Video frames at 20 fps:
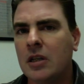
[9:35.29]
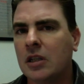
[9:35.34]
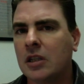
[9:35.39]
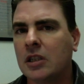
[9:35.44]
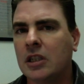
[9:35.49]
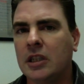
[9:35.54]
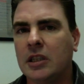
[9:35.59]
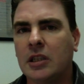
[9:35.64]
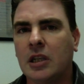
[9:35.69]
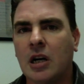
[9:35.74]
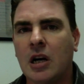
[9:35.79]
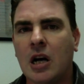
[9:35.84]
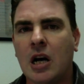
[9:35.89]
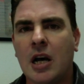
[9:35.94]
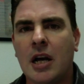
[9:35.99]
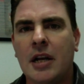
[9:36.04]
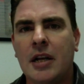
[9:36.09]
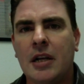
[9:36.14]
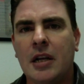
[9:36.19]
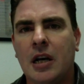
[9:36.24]
Click
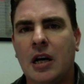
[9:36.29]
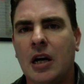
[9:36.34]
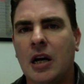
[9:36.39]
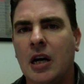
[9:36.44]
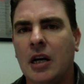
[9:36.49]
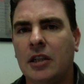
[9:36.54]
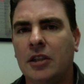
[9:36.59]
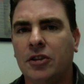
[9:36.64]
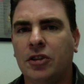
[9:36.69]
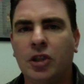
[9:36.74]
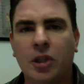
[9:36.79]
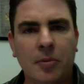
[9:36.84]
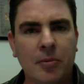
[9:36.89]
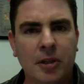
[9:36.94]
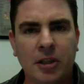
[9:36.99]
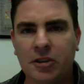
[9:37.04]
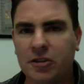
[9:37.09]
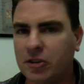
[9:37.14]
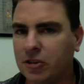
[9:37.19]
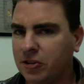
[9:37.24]
on
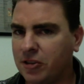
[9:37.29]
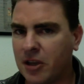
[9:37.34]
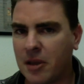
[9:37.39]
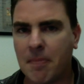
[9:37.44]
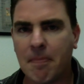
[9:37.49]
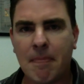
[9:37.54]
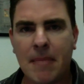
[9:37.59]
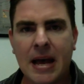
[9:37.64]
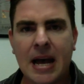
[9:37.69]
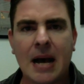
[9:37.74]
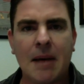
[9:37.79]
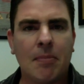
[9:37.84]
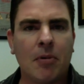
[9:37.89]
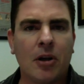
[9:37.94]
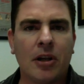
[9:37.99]
distributors. You'll see a map.